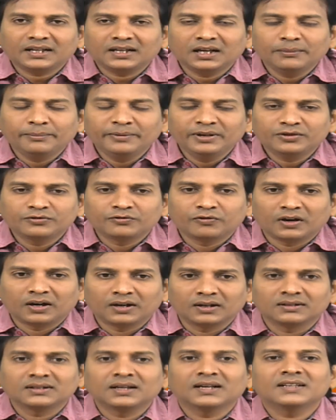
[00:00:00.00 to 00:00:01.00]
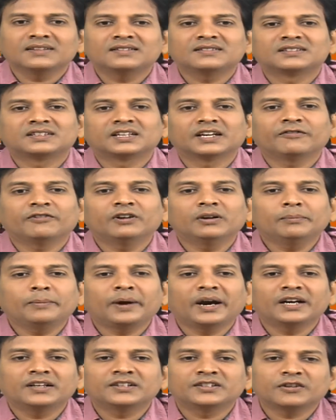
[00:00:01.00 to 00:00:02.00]
means 1, that is 7
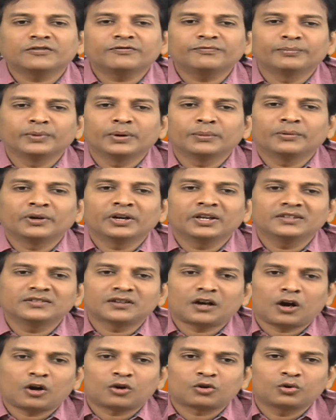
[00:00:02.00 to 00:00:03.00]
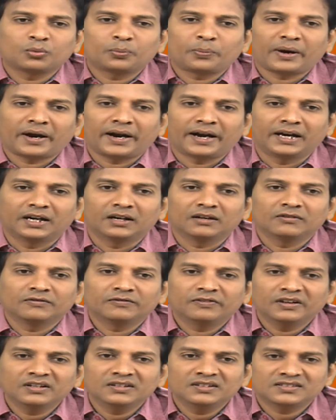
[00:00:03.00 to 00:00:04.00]
bytes of memory is occupied
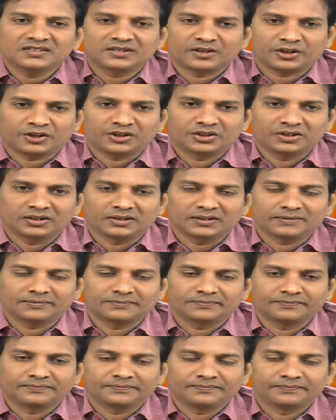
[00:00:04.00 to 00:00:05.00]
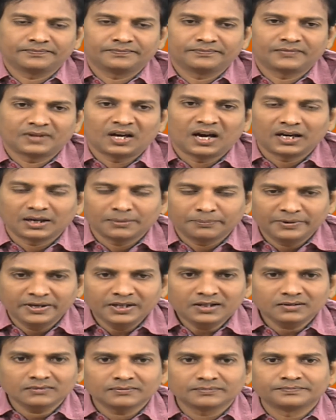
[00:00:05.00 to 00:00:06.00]
for this structure. I
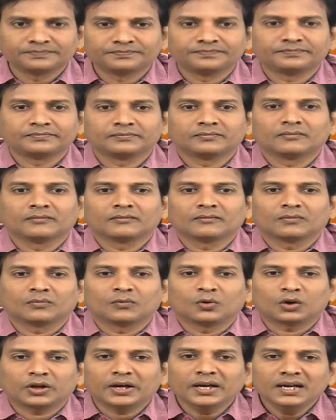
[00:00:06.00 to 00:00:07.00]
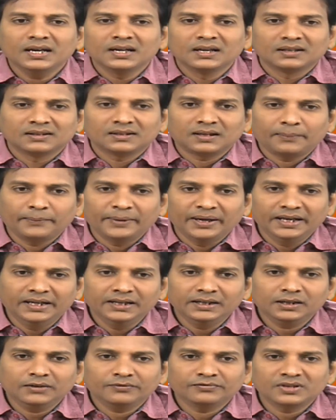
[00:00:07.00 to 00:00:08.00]
repeat, okay, the
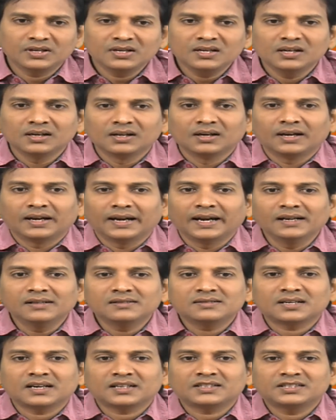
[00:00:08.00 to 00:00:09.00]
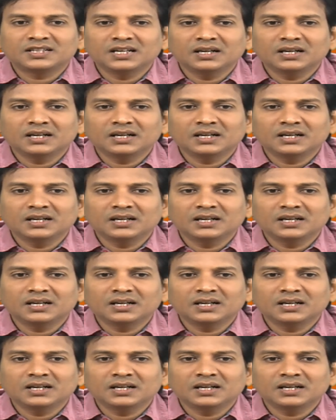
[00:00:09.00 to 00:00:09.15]
meaning of the in structure